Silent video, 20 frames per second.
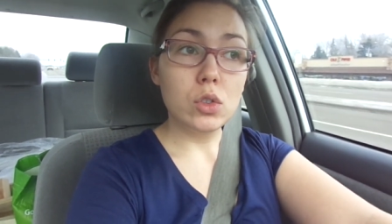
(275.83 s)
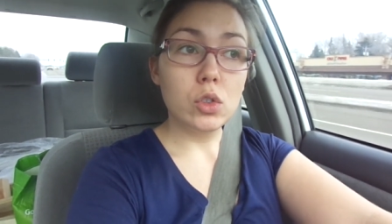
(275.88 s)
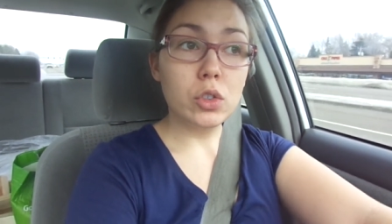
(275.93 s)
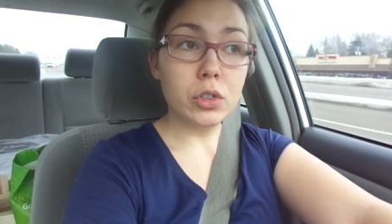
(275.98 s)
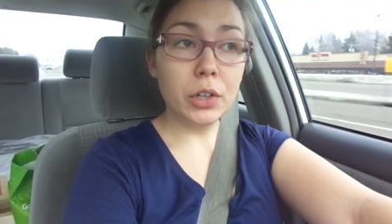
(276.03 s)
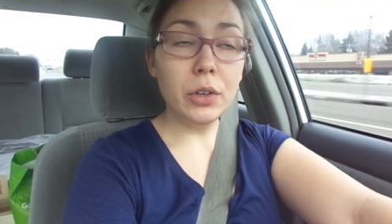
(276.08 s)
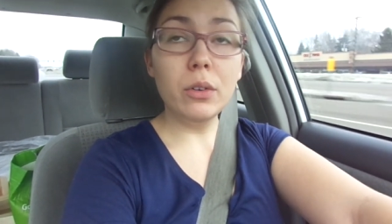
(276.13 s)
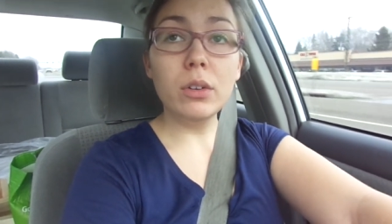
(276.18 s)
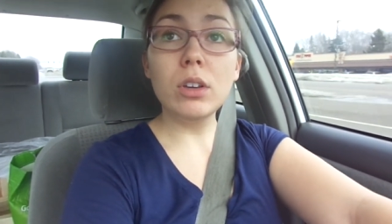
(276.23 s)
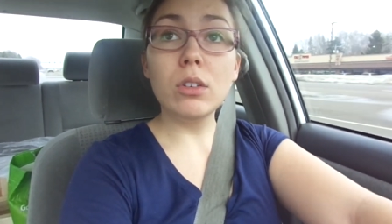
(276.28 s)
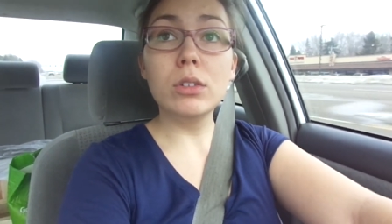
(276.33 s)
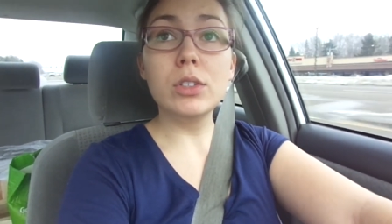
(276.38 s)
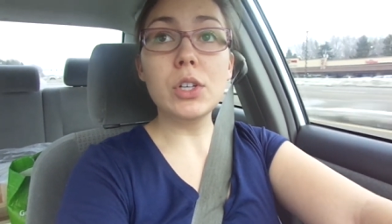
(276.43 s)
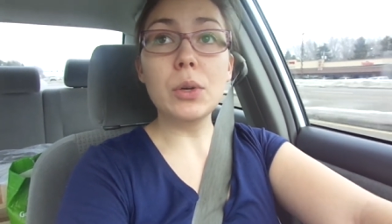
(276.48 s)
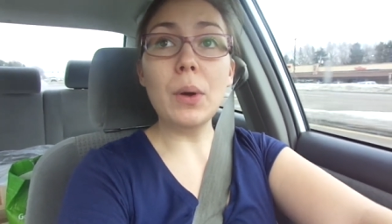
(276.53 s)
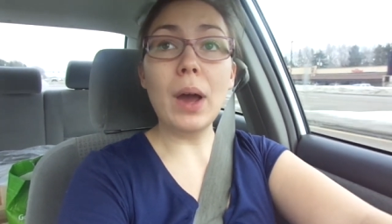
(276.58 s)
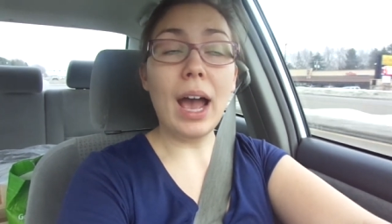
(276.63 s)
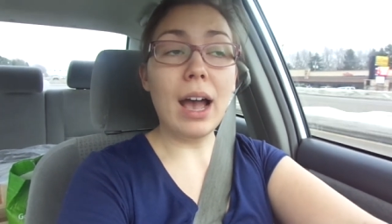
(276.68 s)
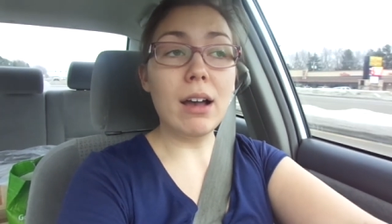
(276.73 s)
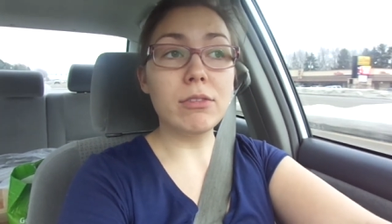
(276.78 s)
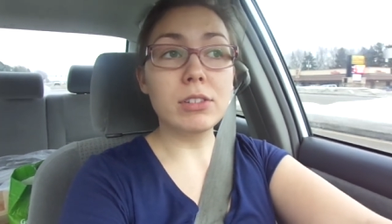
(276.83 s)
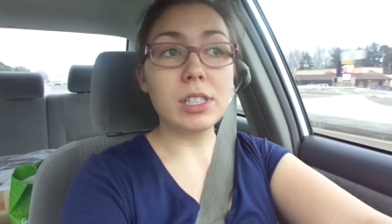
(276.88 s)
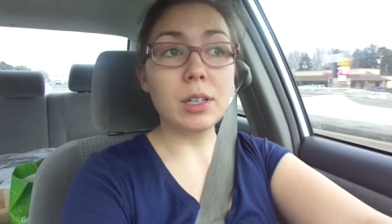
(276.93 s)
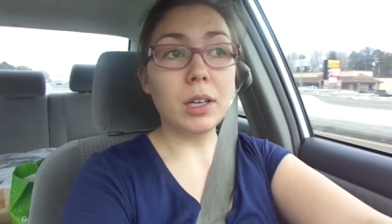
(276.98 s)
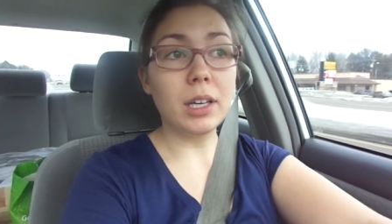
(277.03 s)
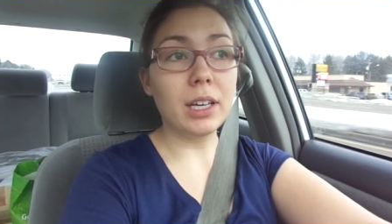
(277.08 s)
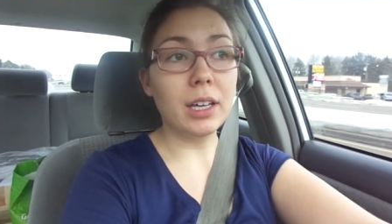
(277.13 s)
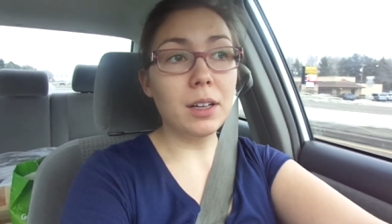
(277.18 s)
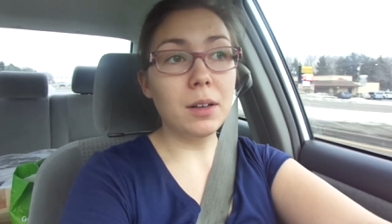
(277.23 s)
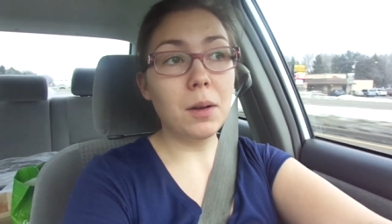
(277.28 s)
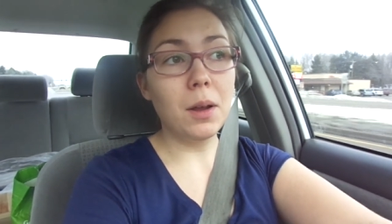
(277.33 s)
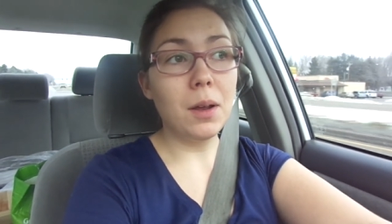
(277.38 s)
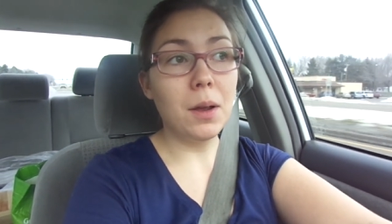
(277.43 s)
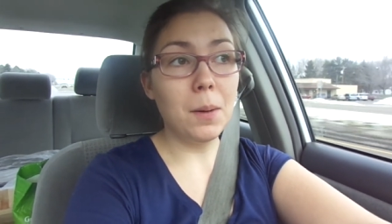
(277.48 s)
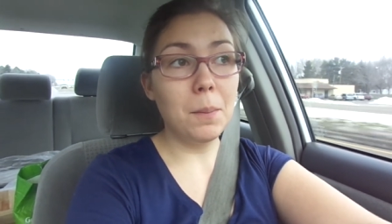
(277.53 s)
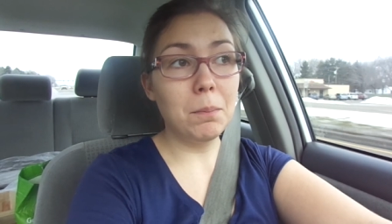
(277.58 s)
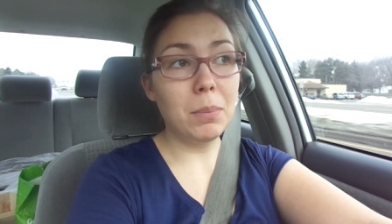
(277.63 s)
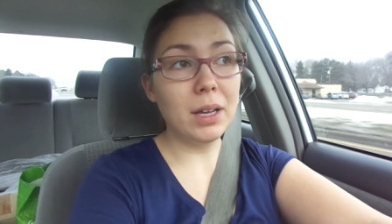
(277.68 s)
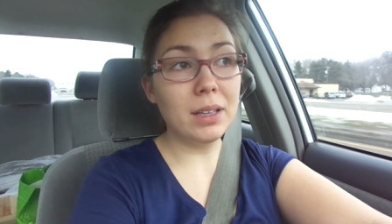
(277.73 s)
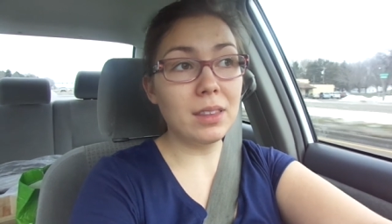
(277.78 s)
True, you do have to eat,
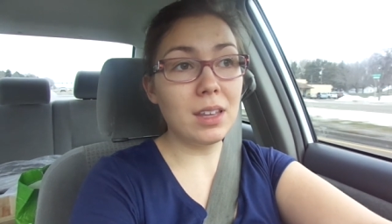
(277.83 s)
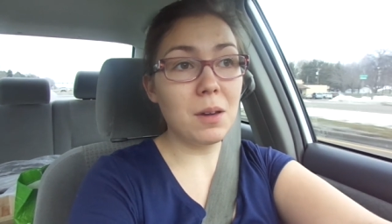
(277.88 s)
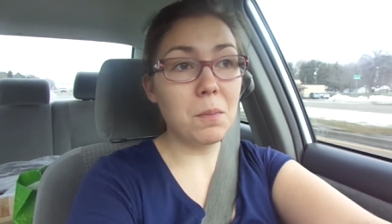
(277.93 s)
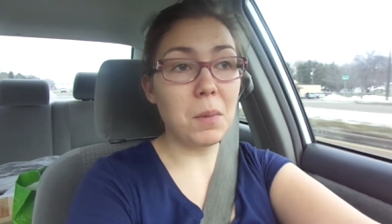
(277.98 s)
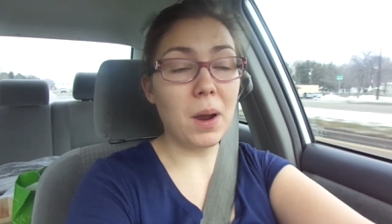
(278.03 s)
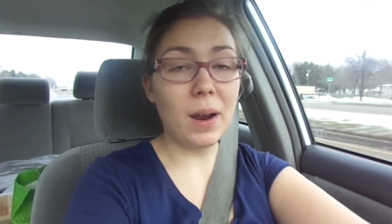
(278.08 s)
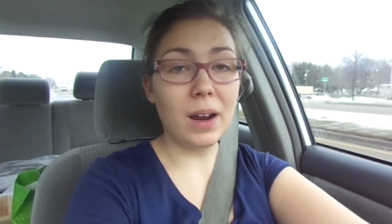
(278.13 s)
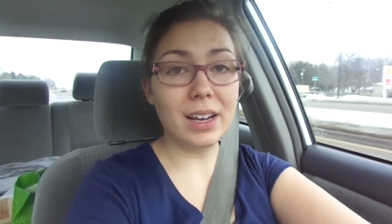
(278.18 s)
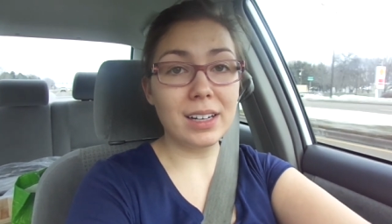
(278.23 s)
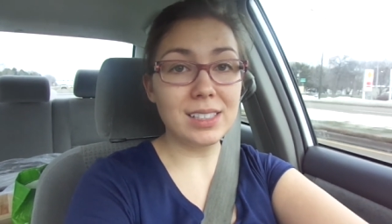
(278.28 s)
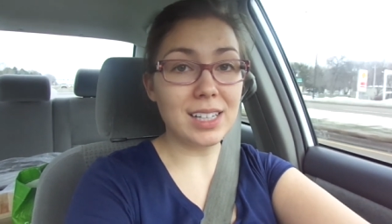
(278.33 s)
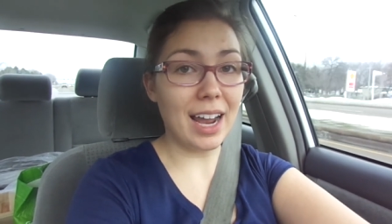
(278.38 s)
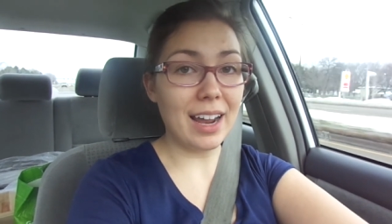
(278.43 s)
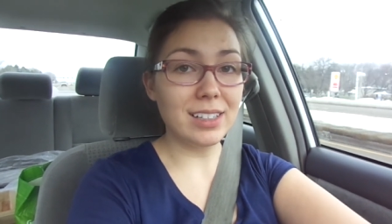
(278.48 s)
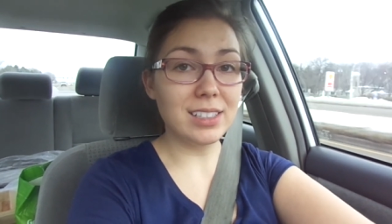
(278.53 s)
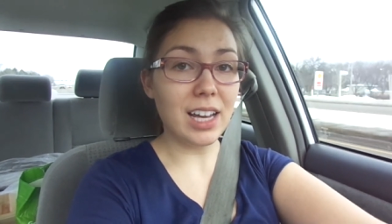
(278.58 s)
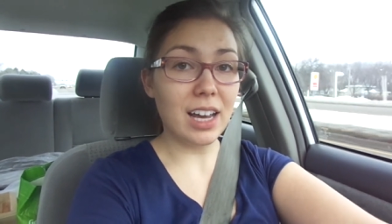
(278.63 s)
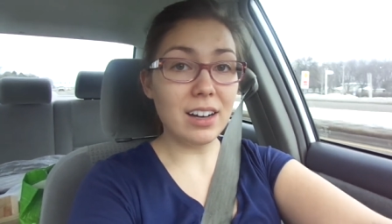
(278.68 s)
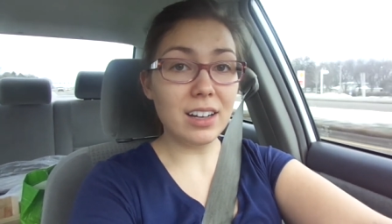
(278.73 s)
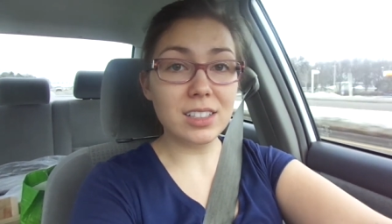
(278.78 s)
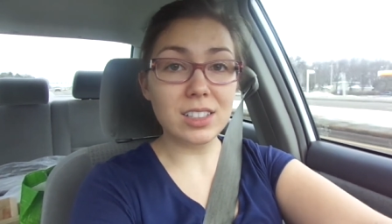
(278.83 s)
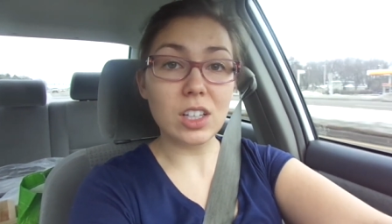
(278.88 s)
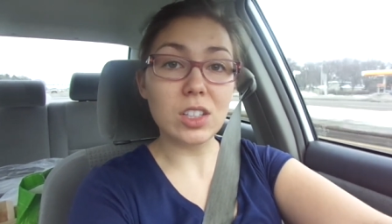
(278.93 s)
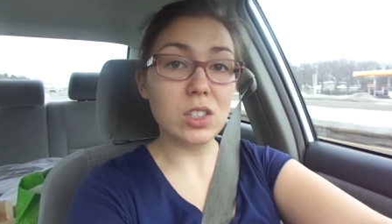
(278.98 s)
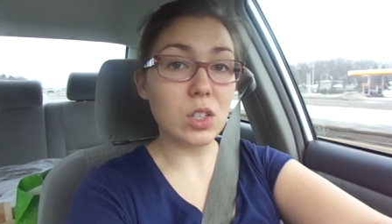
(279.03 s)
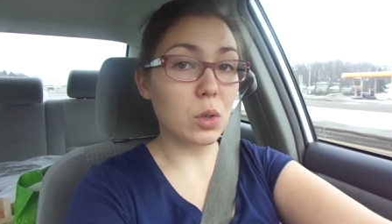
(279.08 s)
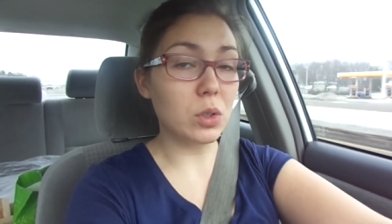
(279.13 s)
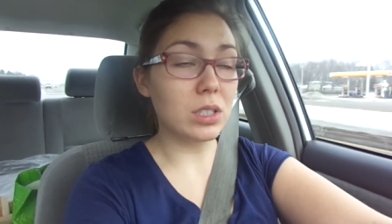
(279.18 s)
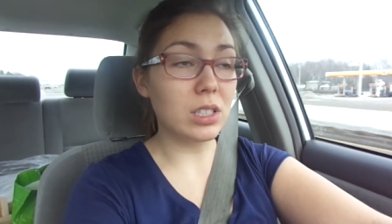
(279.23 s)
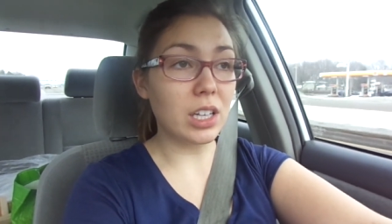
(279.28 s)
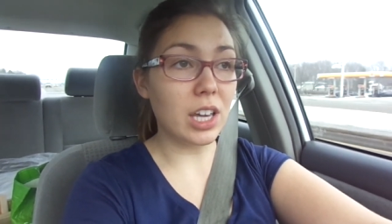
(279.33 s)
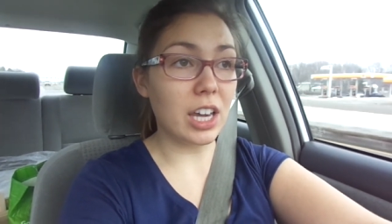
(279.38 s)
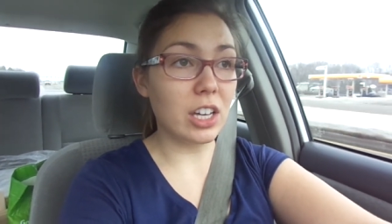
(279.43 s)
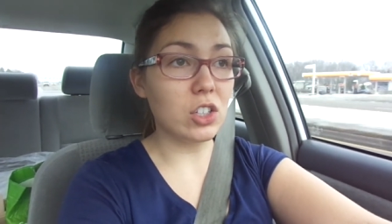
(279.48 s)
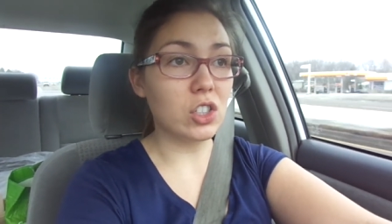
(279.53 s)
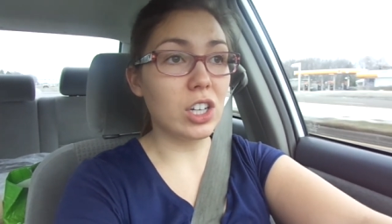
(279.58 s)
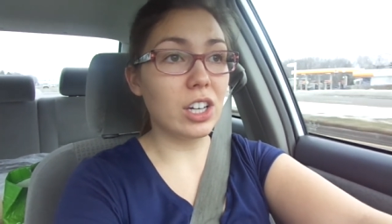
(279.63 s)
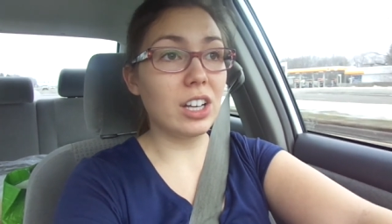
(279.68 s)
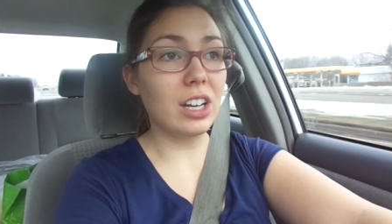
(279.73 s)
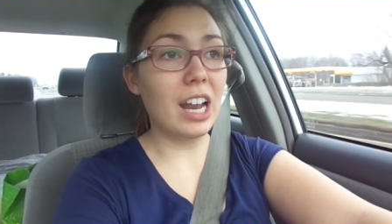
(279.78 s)
but the American Dietetics
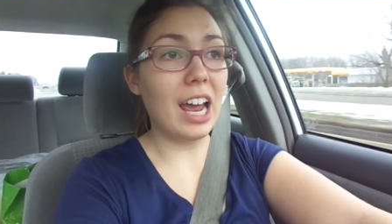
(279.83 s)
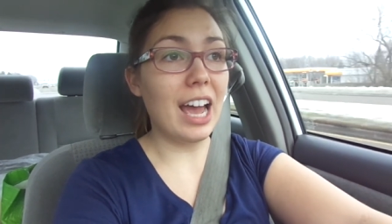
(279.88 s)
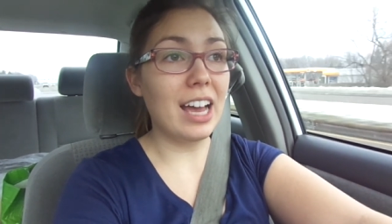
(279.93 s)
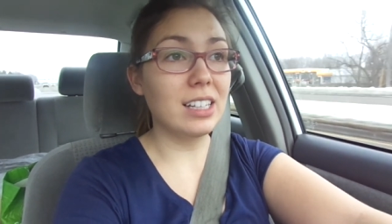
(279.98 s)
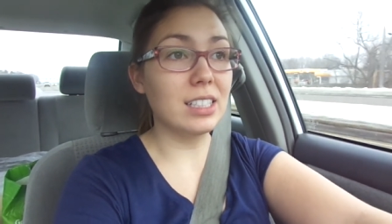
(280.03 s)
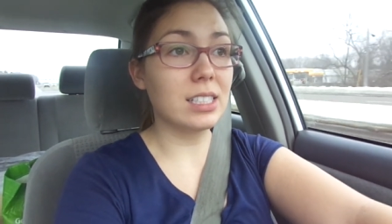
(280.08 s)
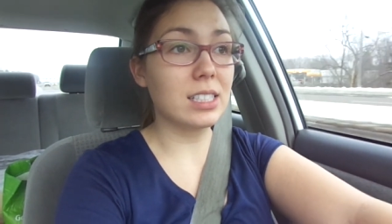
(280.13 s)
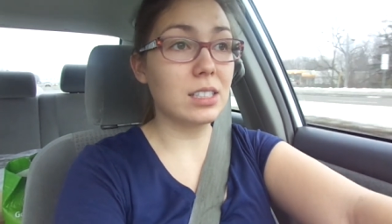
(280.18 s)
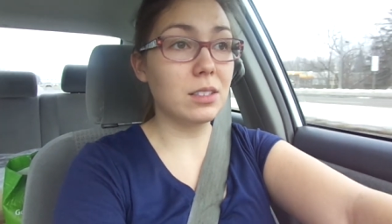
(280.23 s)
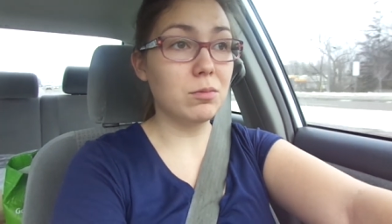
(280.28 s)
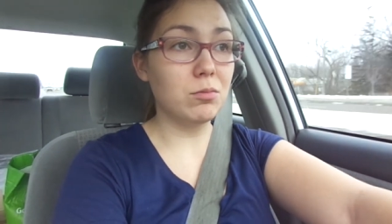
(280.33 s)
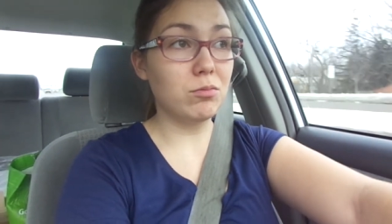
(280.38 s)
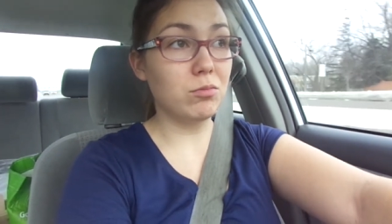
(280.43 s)
Association has